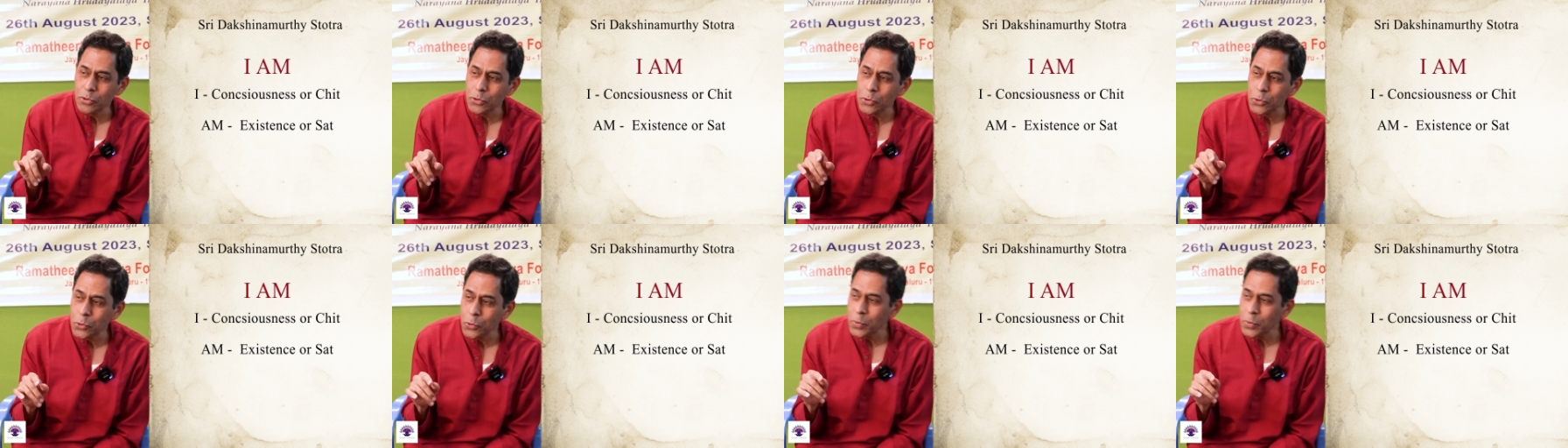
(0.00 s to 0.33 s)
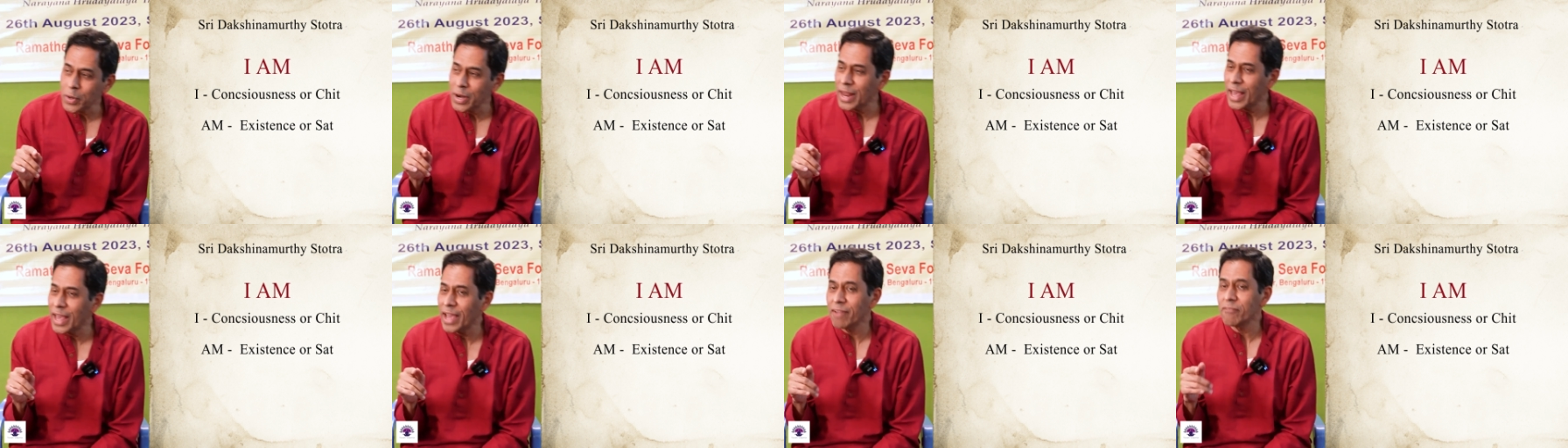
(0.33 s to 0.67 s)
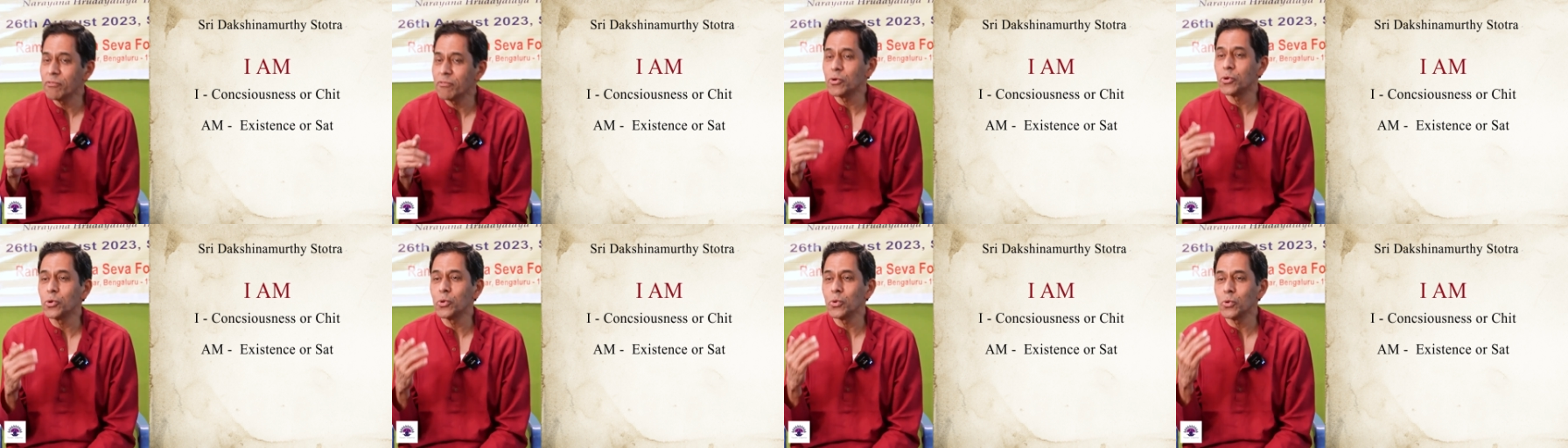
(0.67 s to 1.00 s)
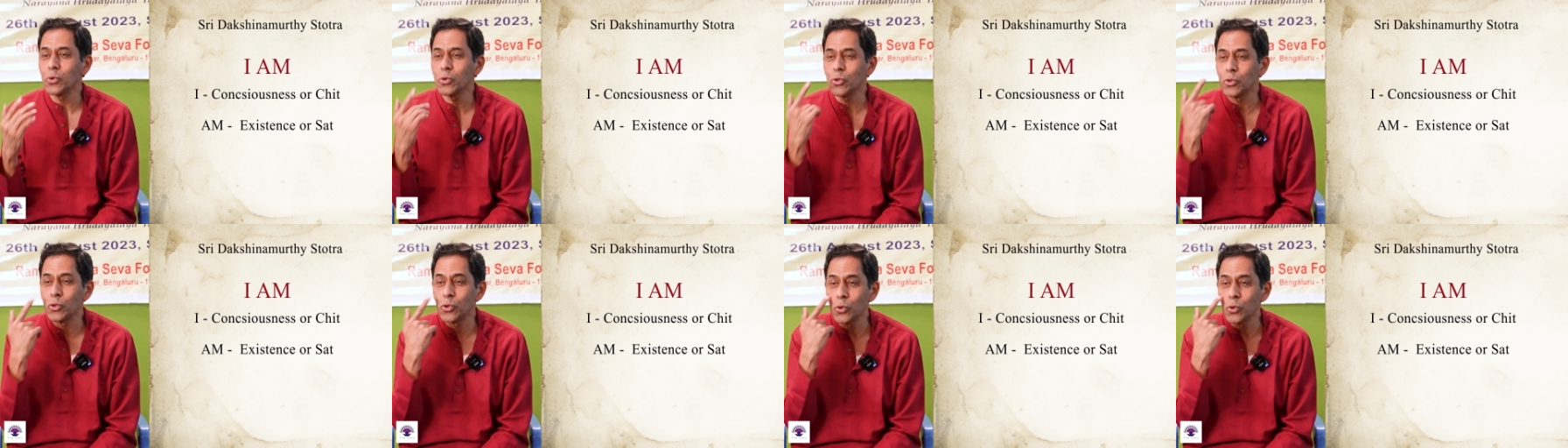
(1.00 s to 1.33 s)
You will have
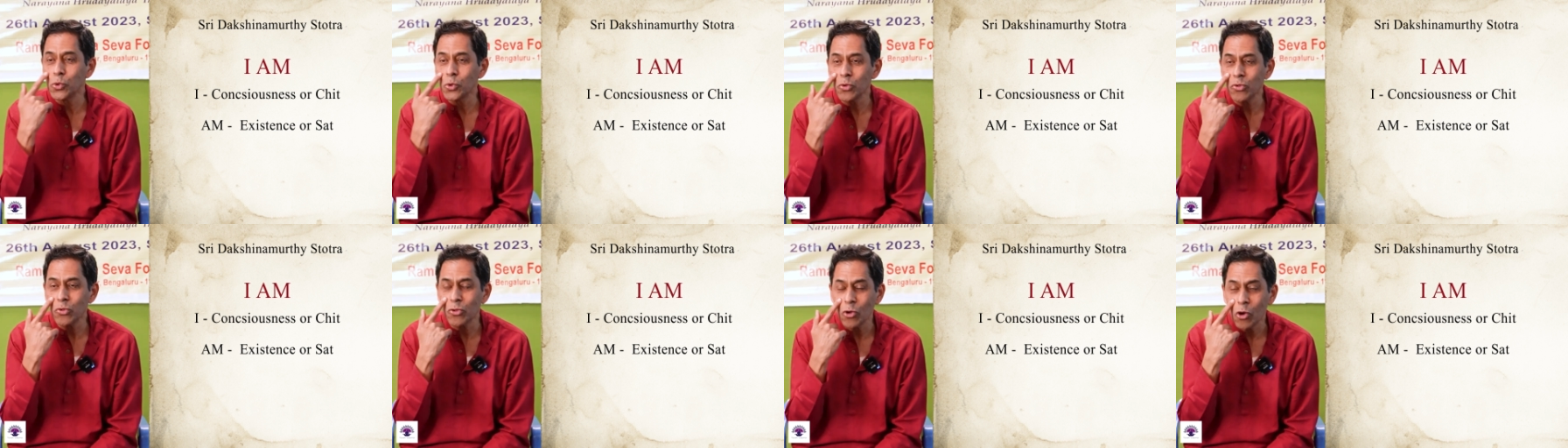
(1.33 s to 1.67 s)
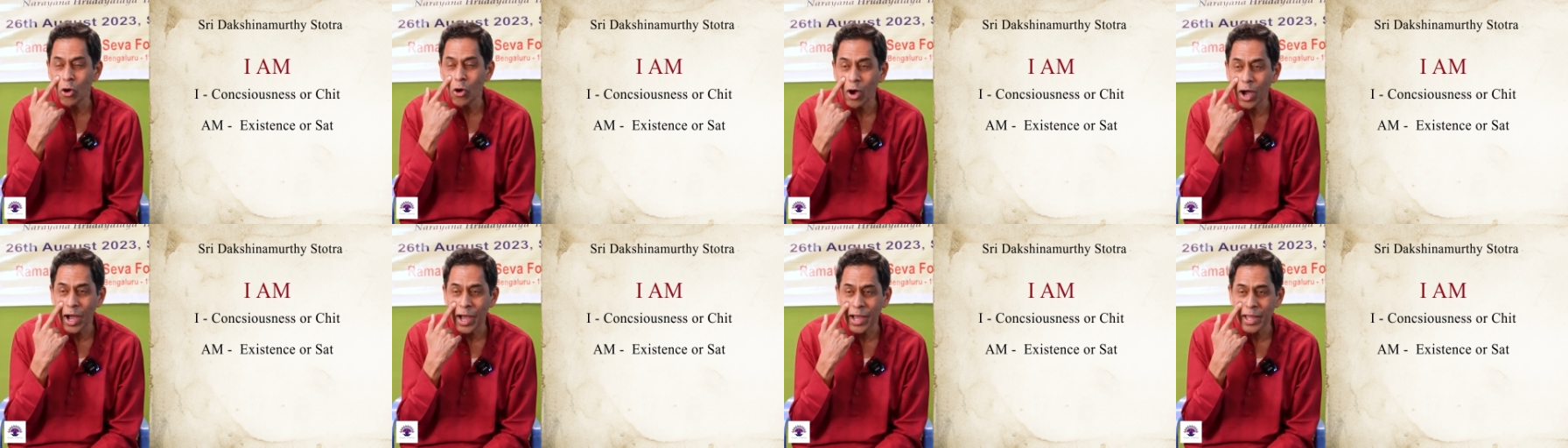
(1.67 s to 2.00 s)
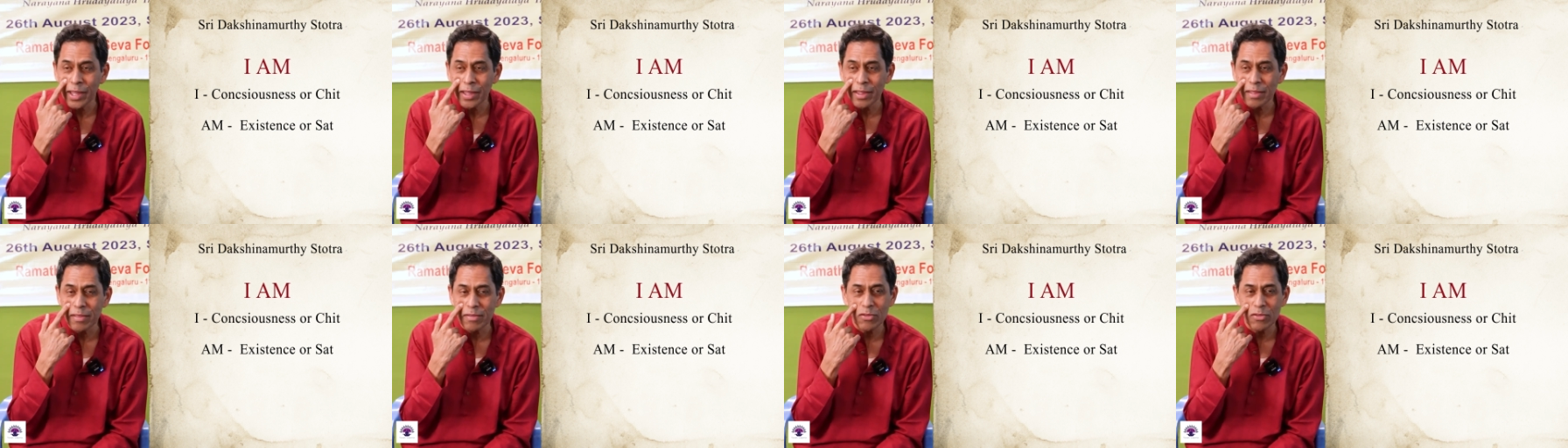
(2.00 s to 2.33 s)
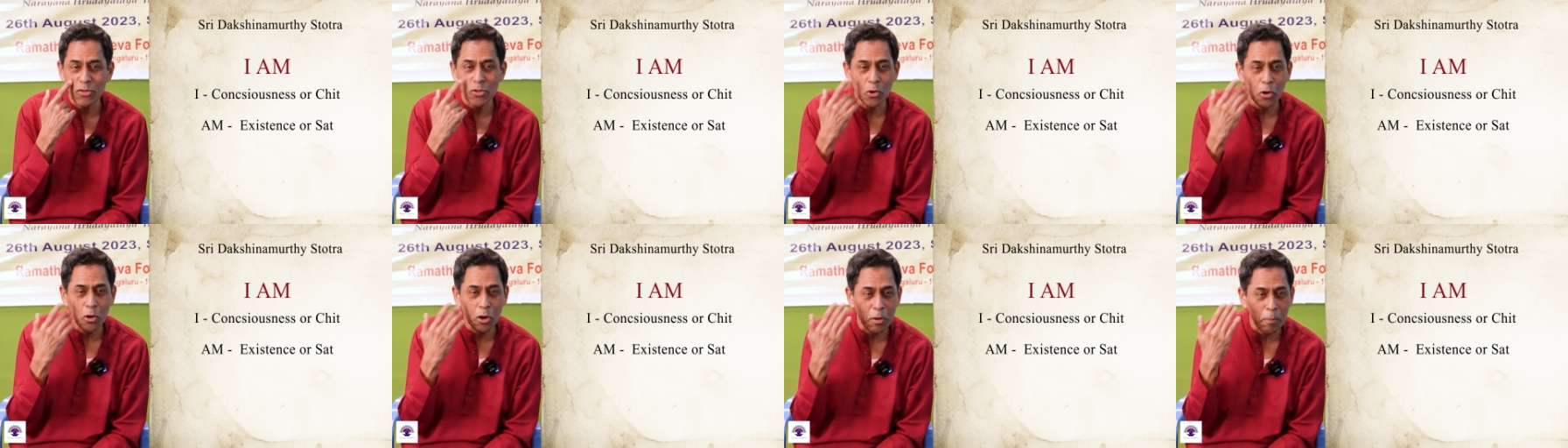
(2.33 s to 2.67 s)
to use your eyes,
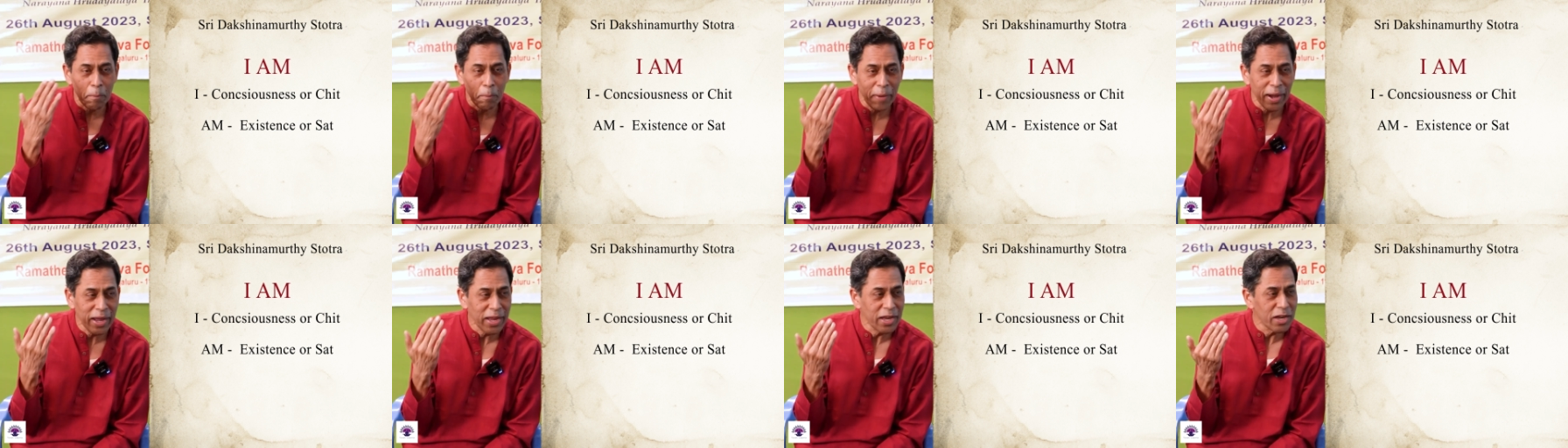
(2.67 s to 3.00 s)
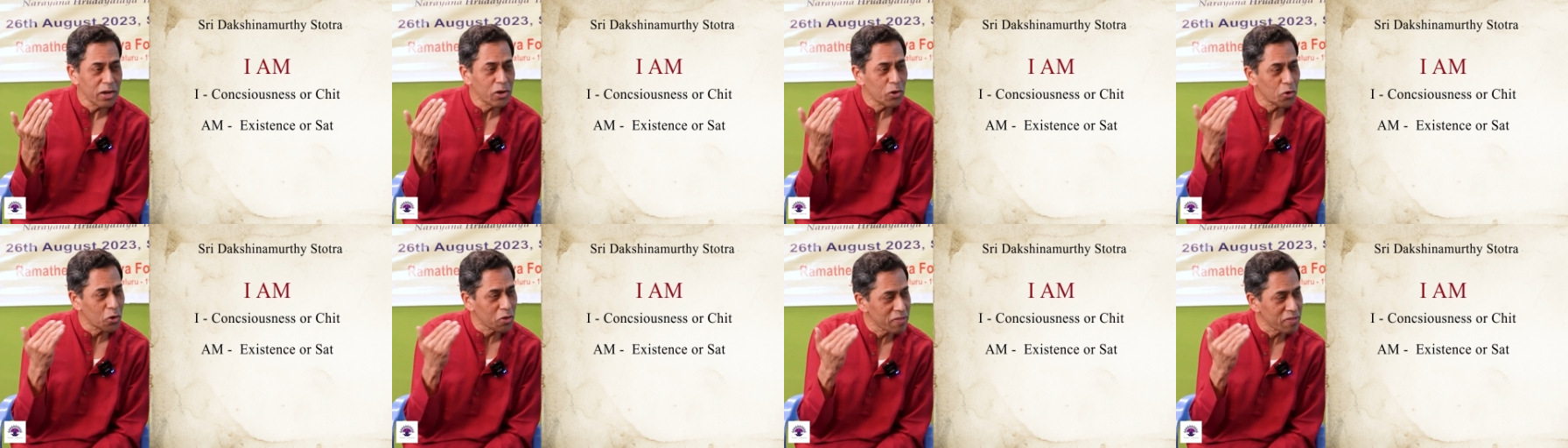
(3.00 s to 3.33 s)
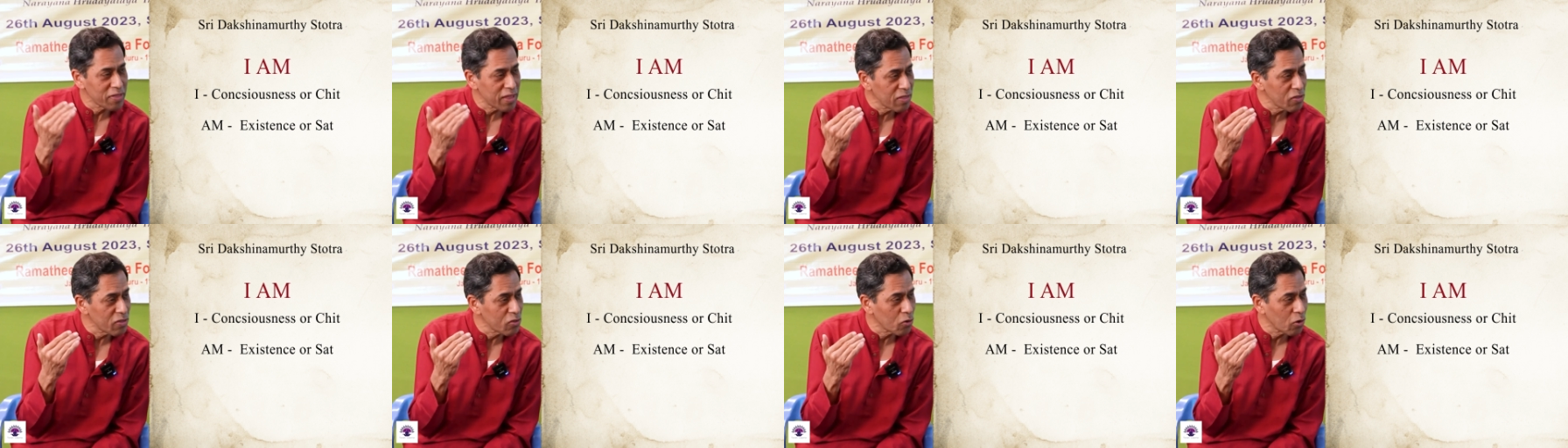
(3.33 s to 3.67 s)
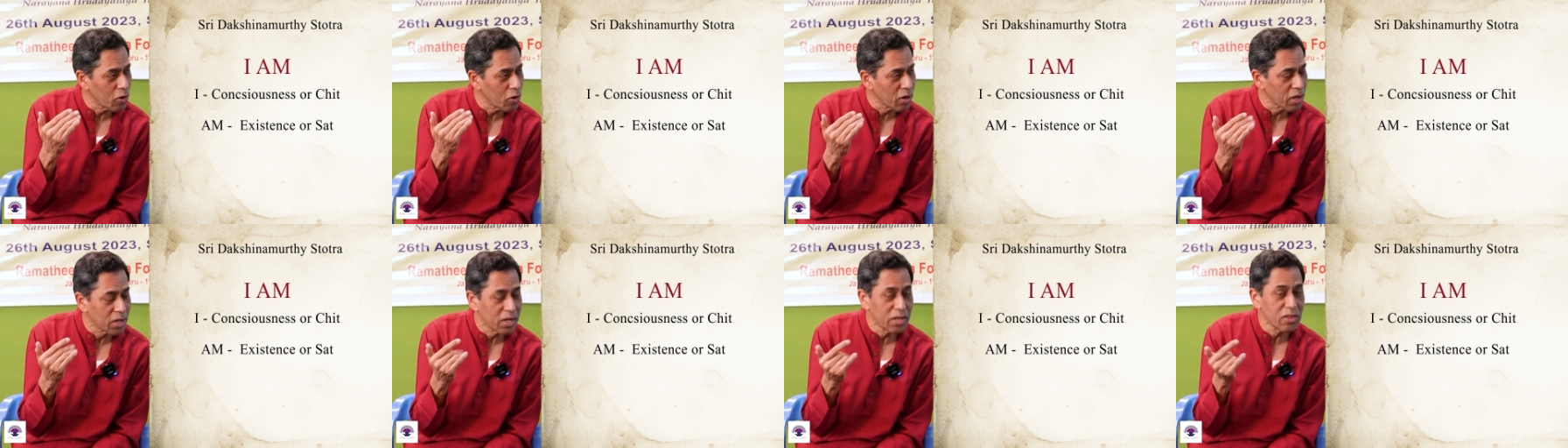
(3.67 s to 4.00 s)
your mind, your sense
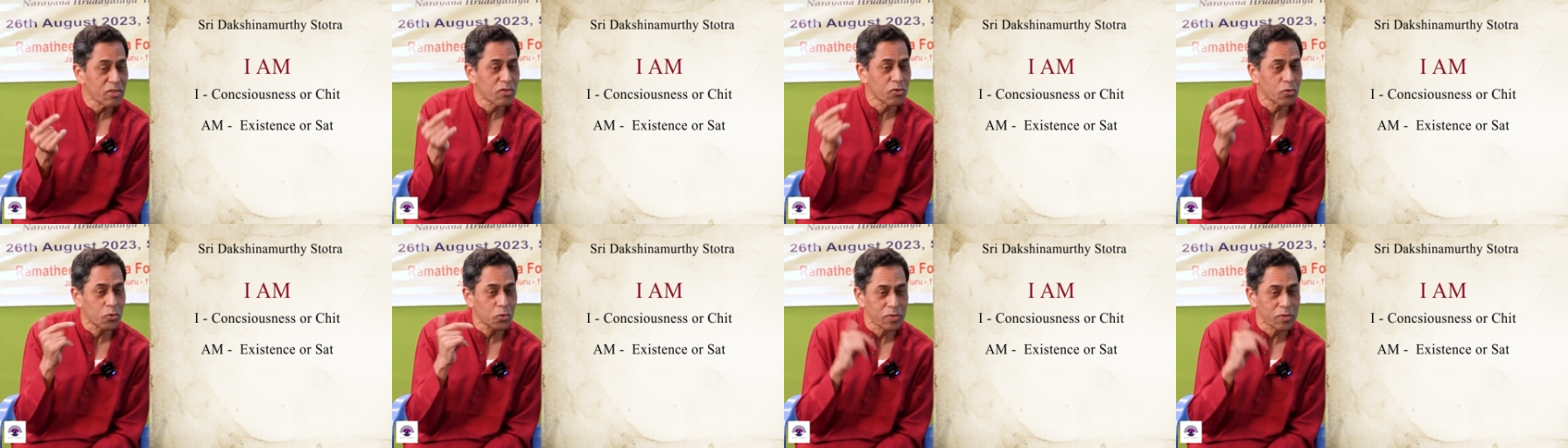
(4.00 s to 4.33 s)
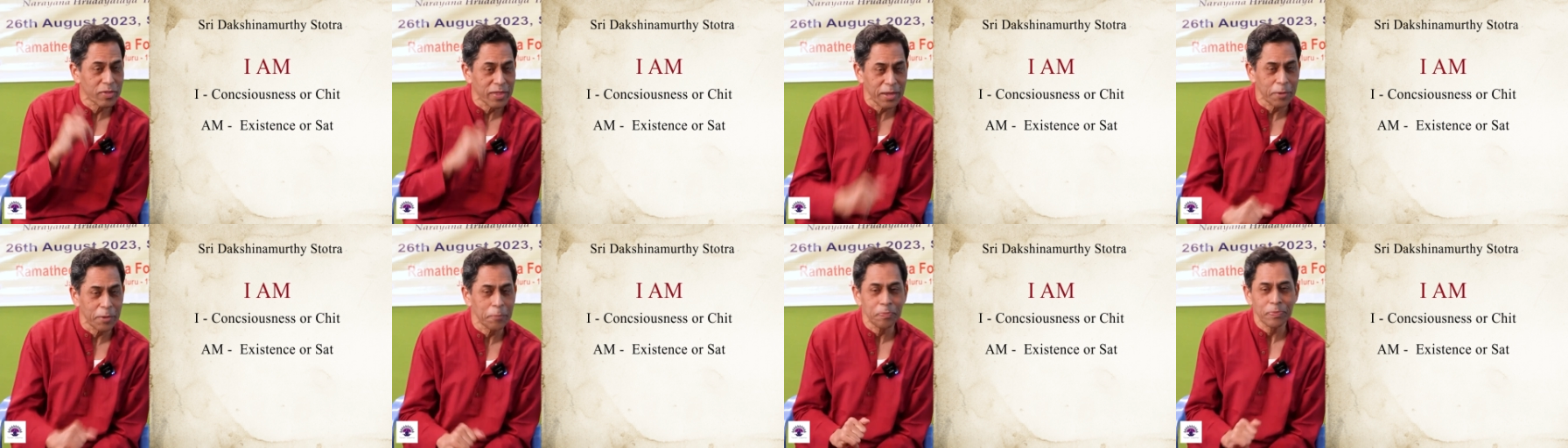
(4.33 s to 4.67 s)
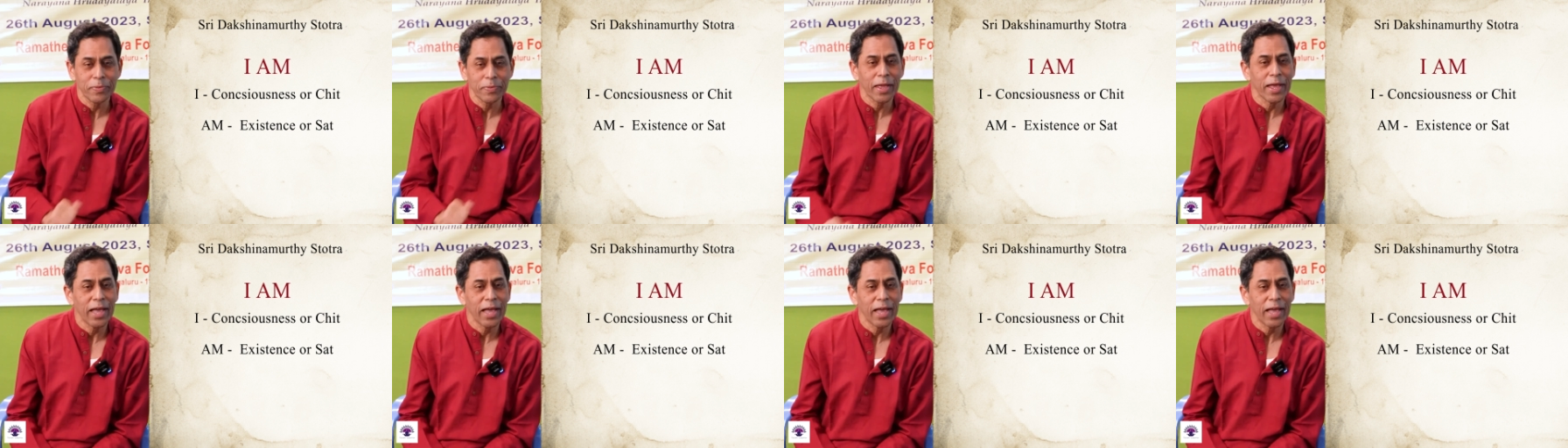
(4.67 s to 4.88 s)
organs to say.